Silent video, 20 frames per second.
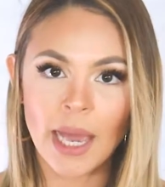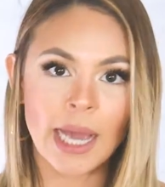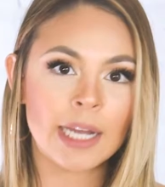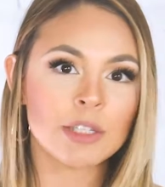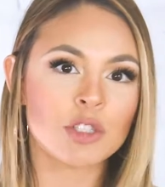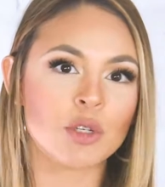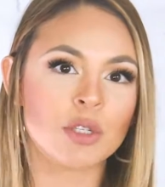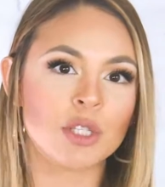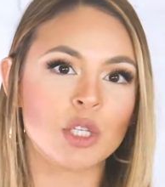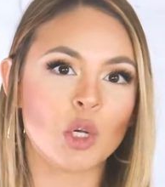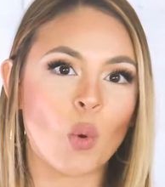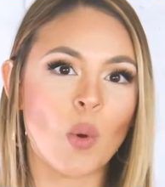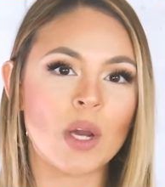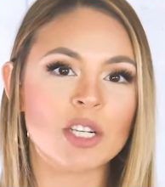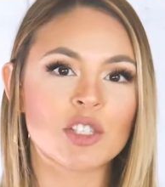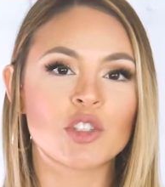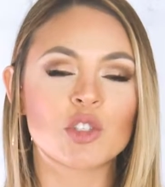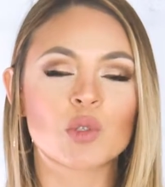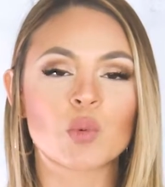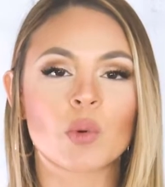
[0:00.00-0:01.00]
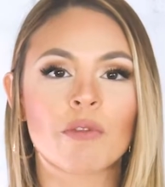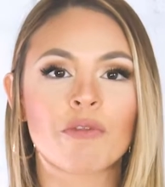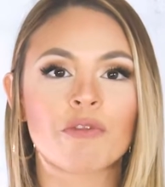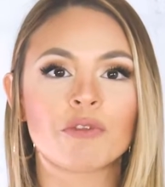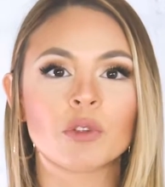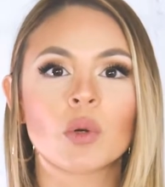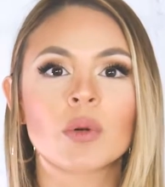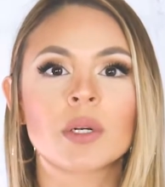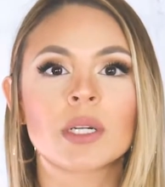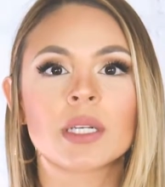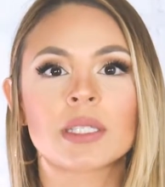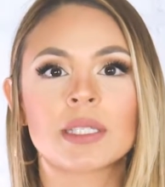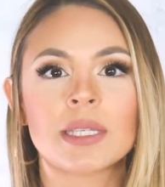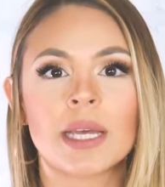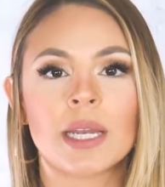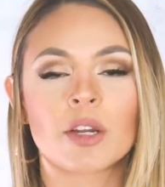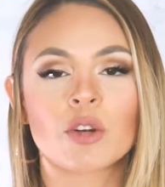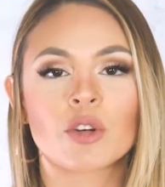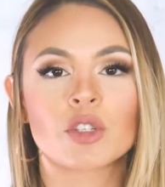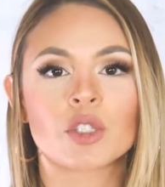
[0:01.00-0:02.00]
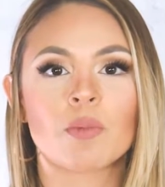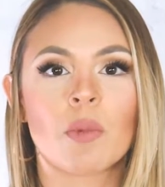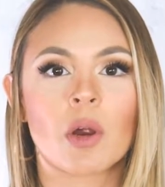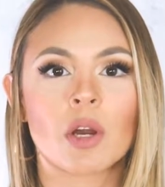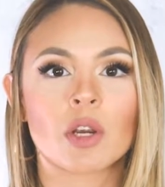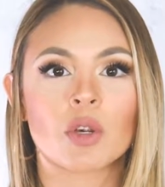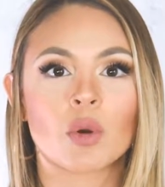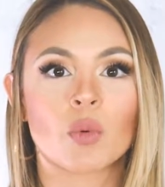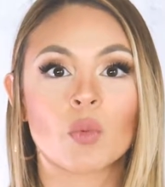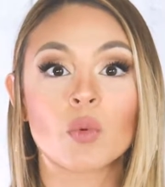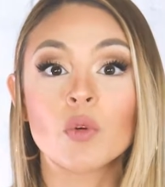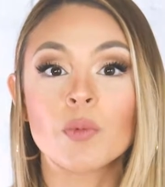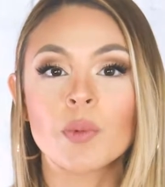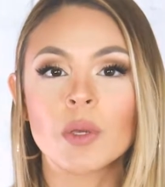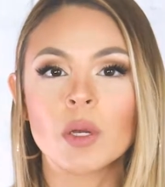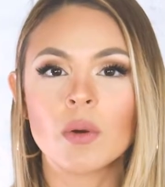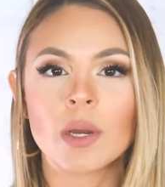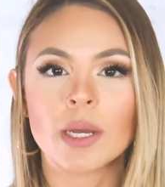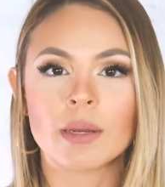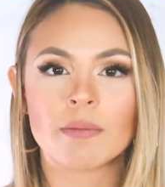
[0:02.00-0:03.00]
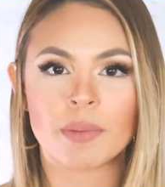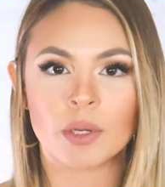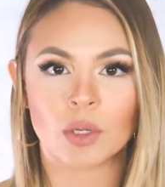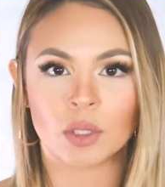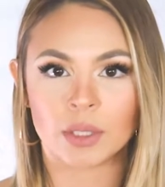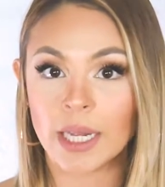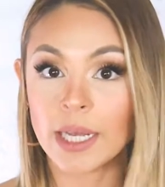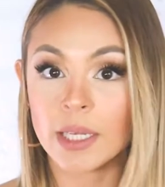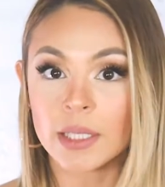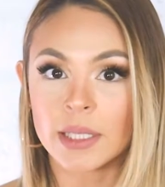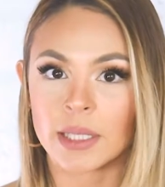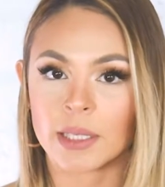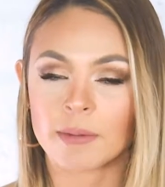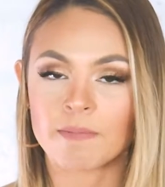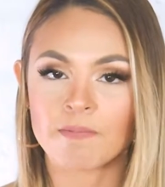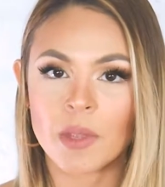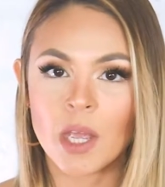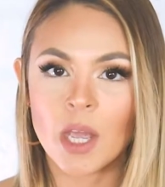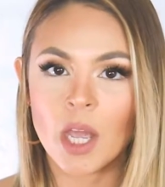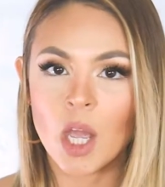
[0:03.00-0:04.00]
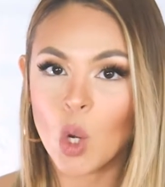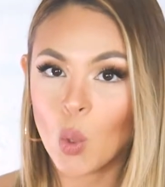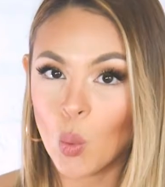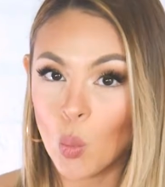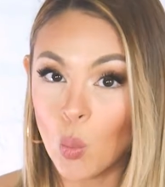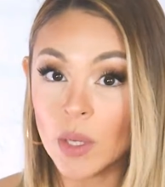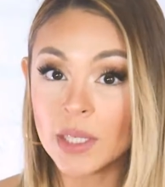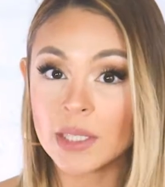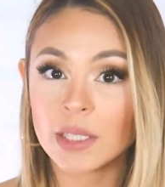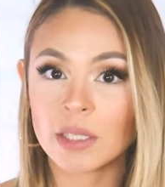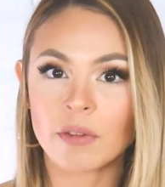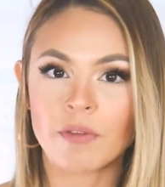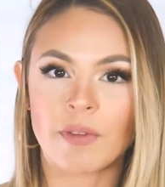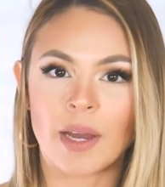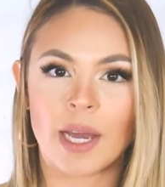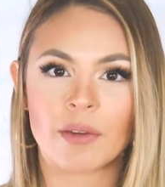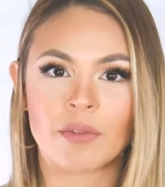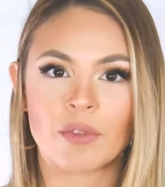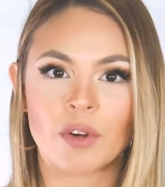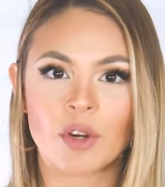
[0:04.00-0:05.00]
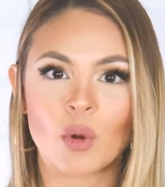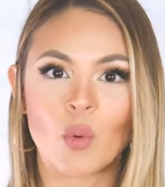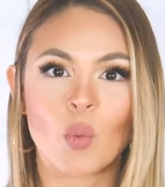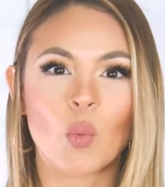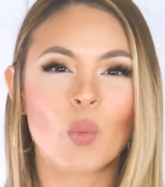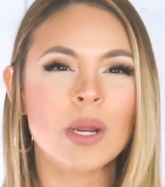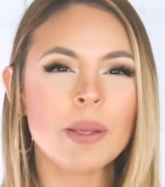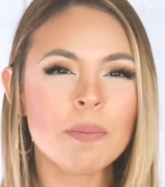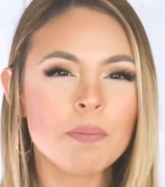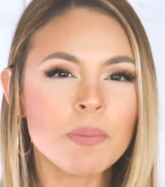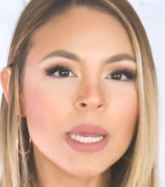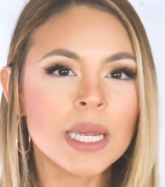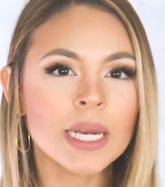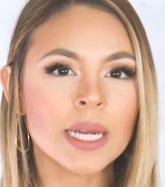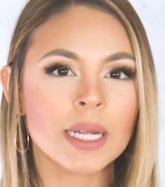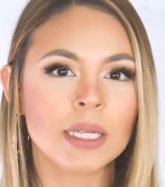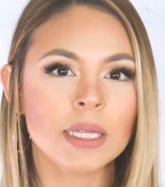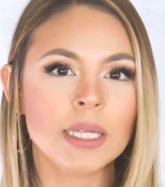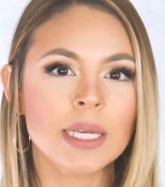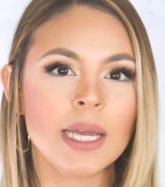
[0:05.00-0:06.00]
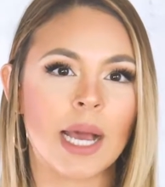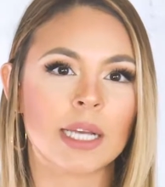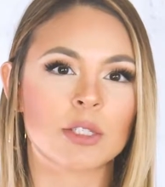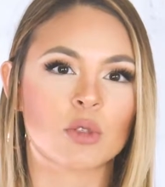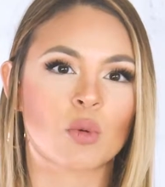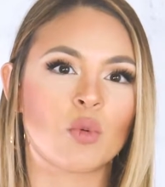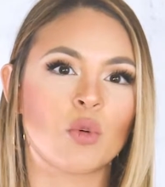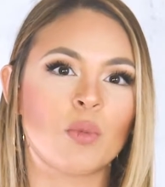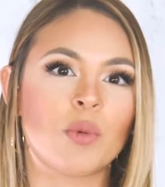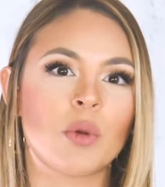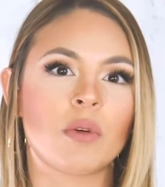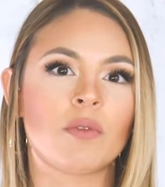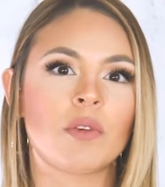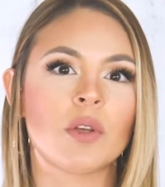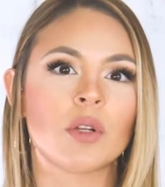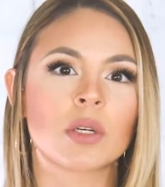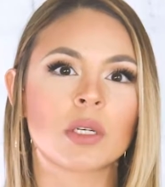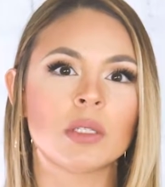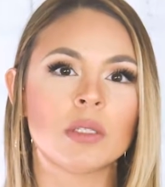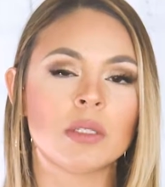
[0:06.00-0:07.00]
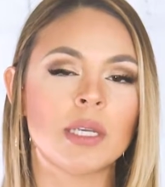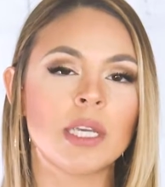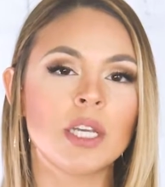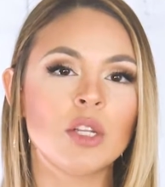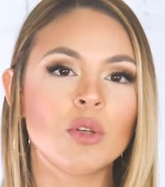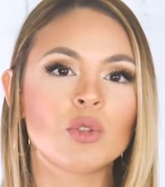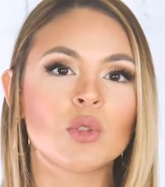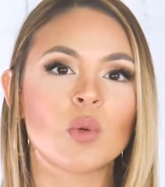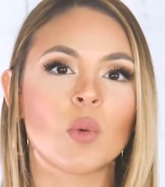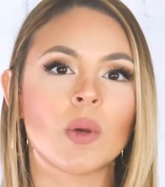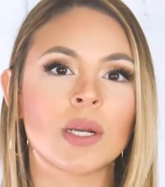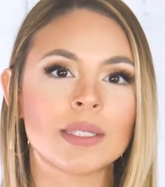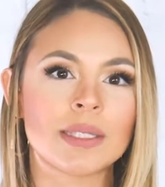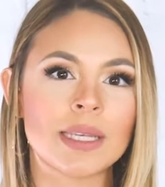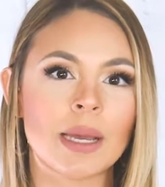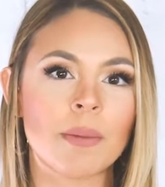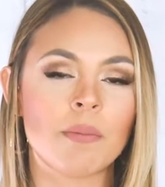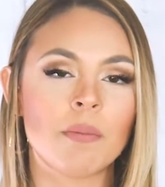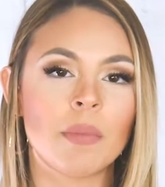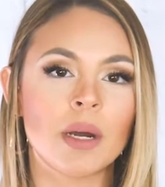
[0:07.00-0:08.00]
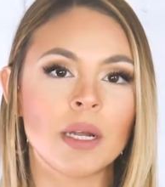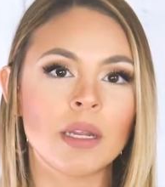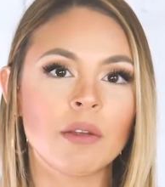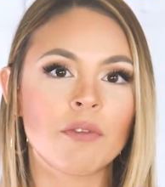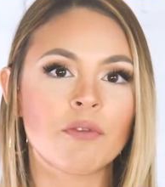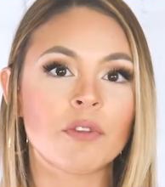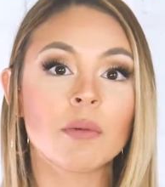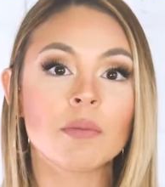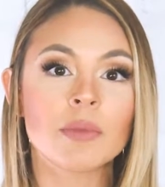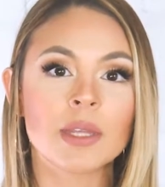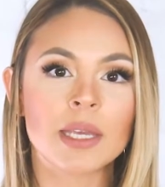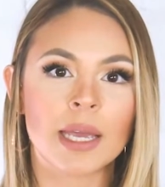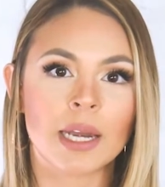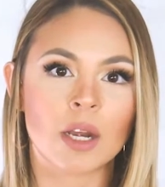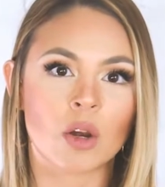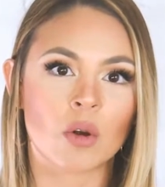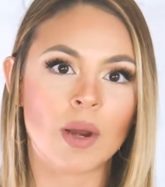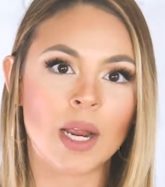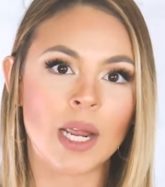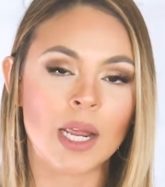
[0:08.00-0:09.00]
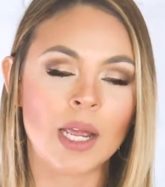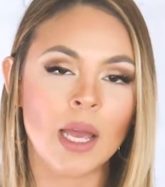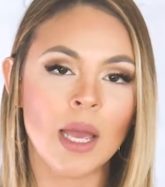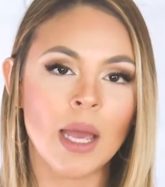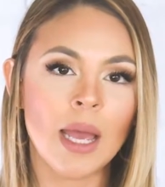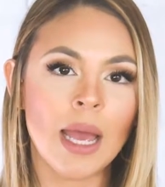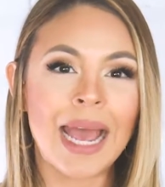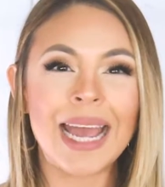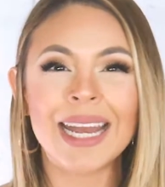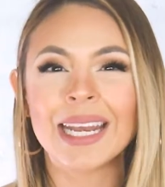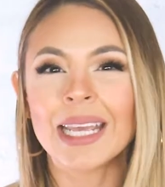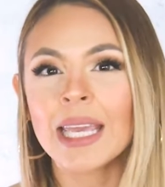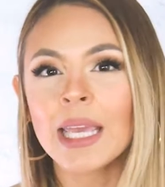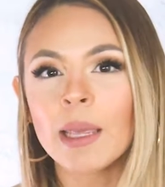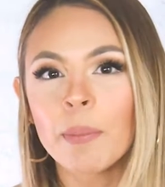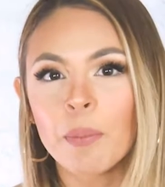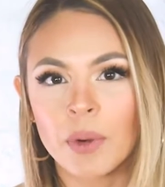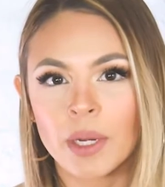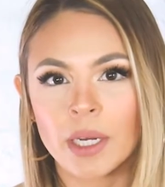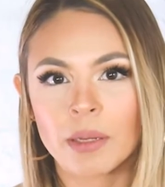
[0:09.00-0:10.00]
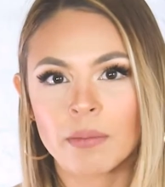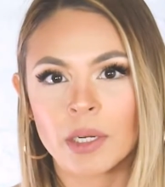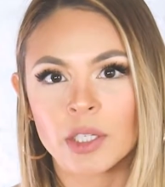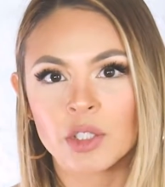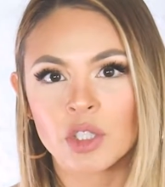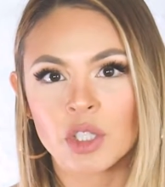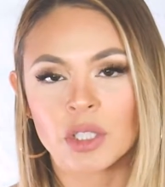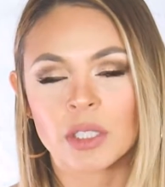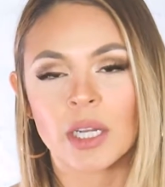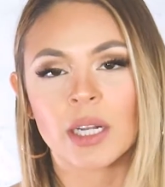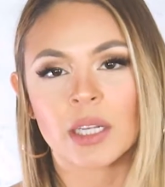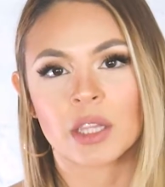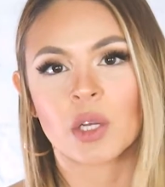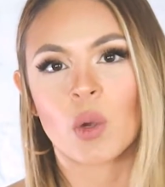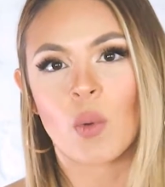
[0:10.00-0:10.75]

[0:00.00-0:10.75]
Answering the questions were Florida Senators Marco Rubio and Bill Nelson. One survivor repeatedly asked Rubio if he'll continue to accept money from the NRA, and he pretty much ducked